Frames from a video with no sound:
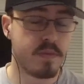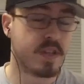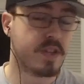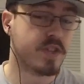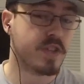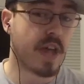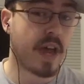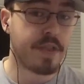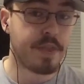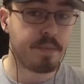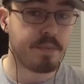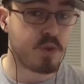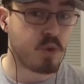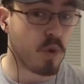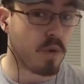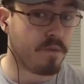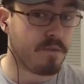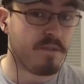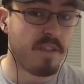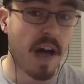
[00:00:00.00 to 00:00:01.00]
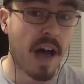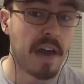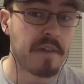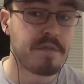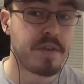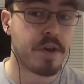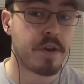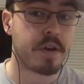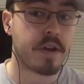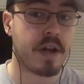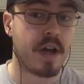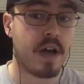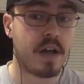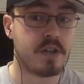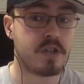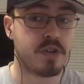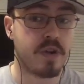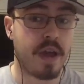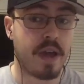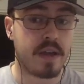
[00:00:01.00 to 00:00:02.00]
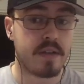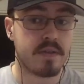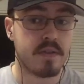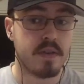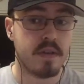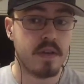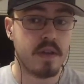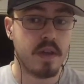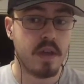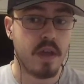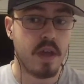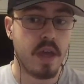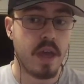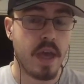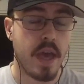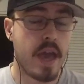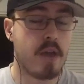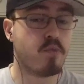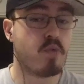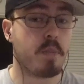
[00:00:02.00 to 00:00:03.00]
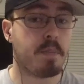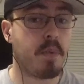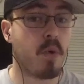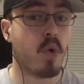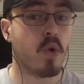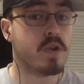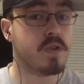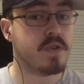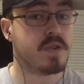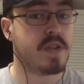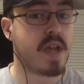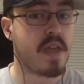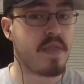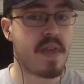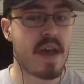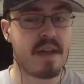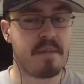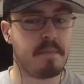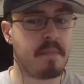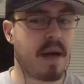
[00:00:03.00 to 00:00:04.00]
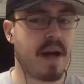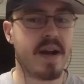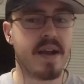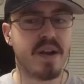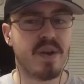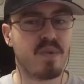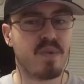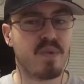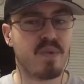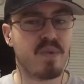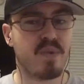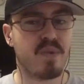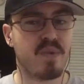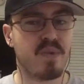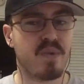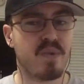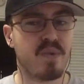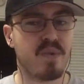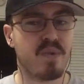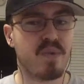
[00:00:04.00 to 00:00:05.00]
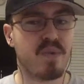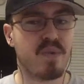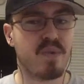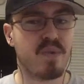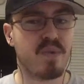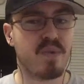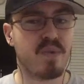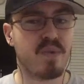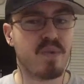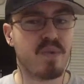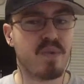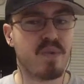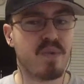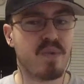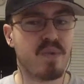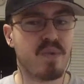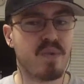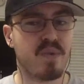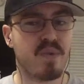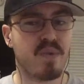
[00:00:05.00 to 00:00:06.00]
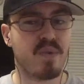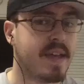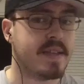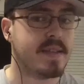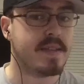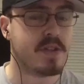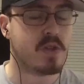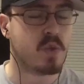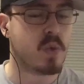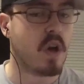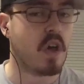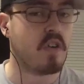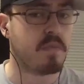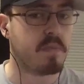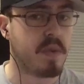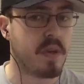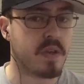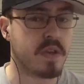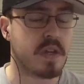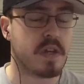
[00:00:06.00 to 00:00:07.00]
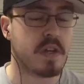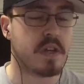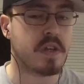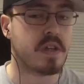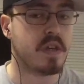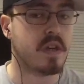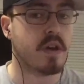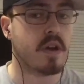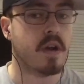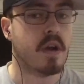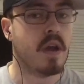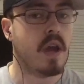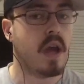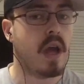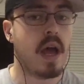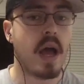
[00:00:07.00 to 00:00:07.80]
signed them to a 5-year contract, and reports said that Meyer was making somewhere between $10 to $12 million a year.